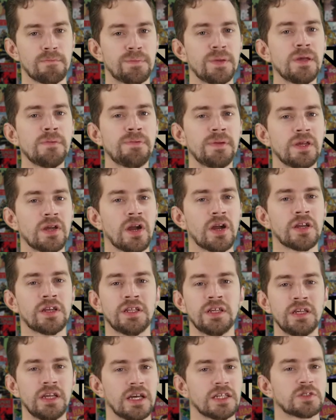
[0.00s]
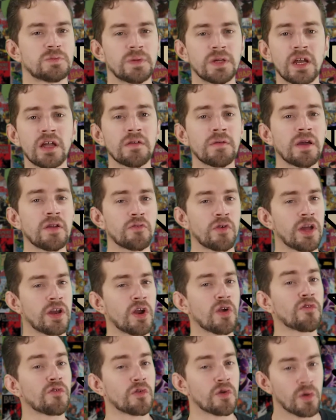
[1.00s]
BPRD has been on my
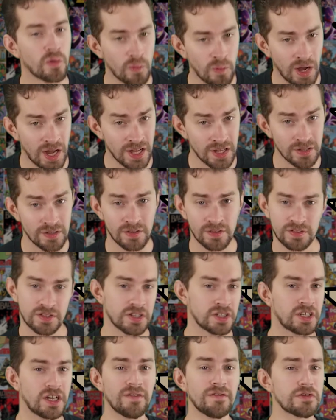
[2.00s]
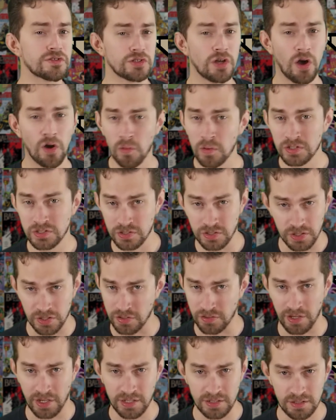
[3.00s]
radar for a while. Their covers always look
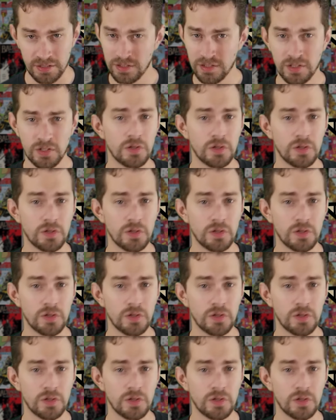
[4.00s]
great.